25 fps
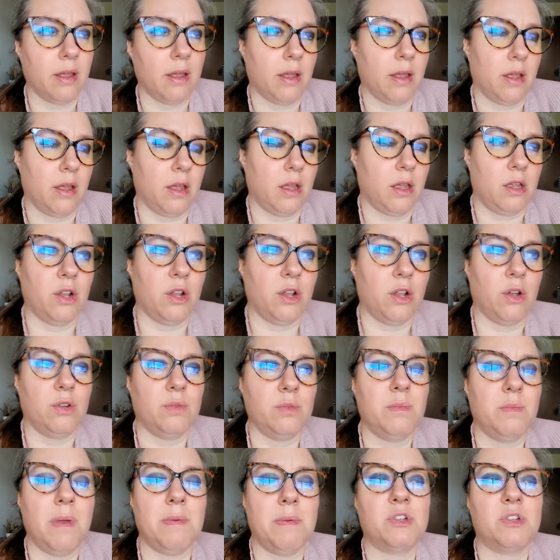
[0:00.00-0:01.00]

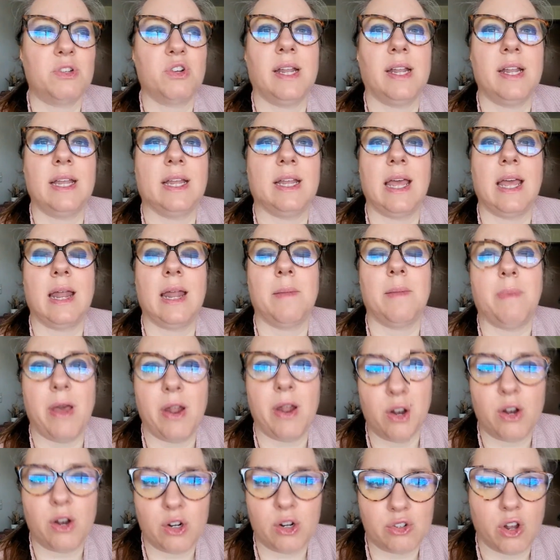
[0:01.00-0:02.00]
maybe trying to get a better
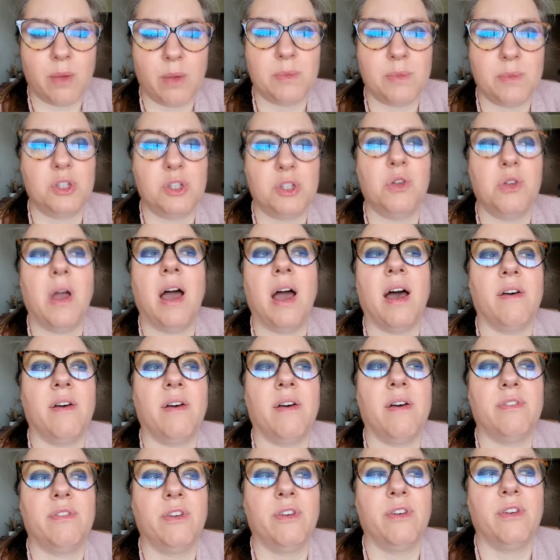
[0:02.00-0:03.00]
job so you
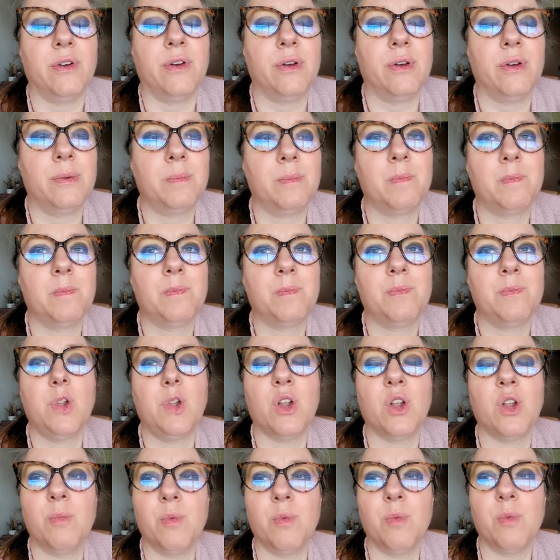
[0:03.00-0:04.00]
have,
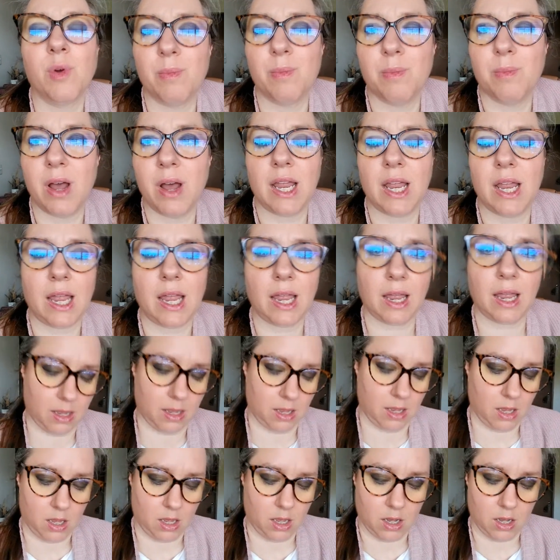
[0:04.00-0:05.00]
more money
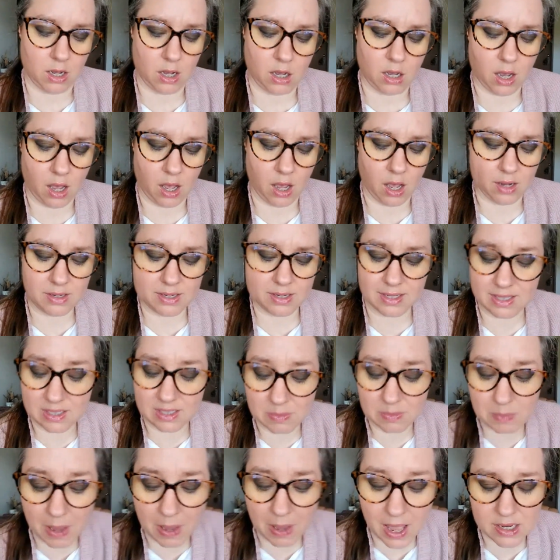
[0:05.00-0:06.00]
to
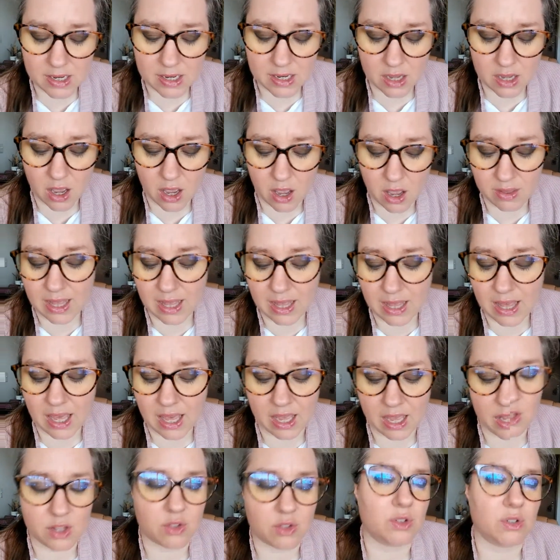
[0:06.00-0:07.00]
spend on the
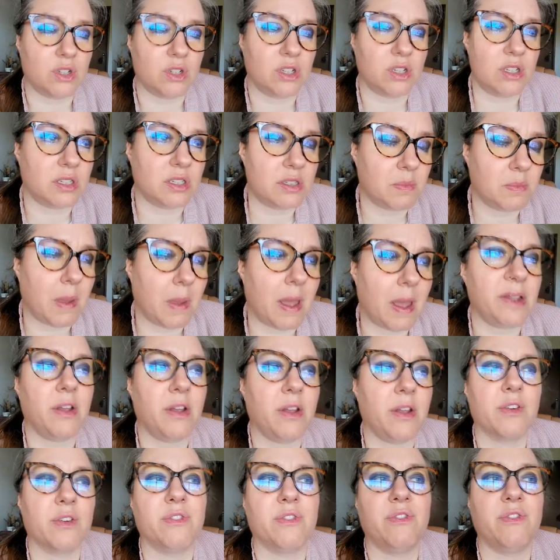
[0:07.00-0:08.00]
kids, or to spend on
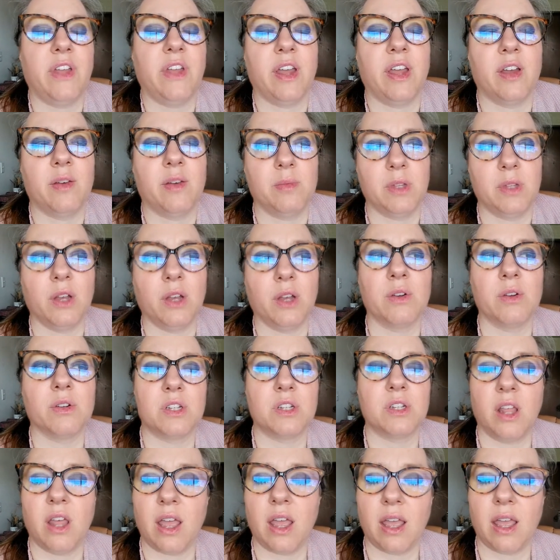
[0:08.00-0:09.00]
your family, or to like